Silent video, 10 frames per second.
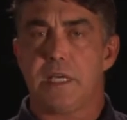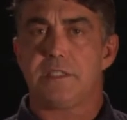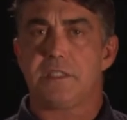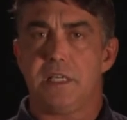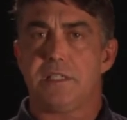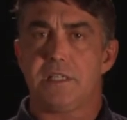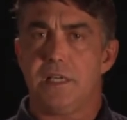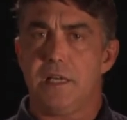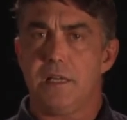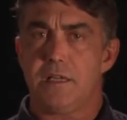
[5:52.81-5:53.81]
I
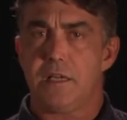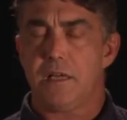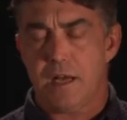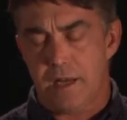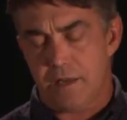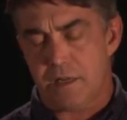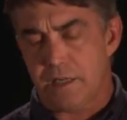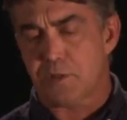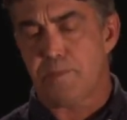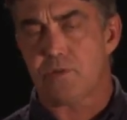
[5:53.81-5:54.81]

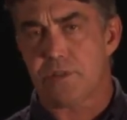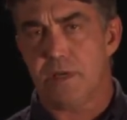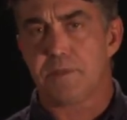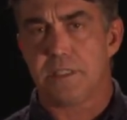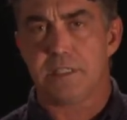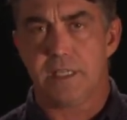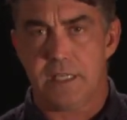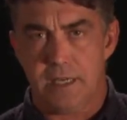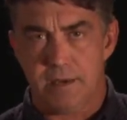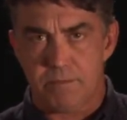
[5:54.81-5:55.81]
spoke something to
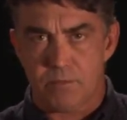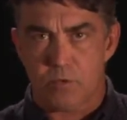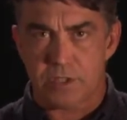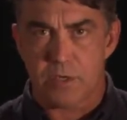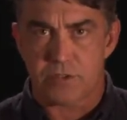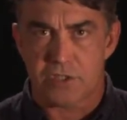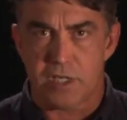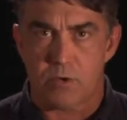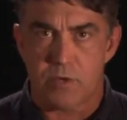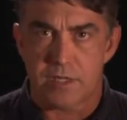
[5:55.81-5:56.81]
him, which I will
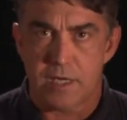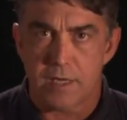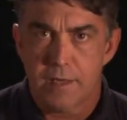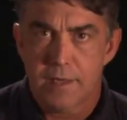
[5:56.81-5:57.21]
share with you.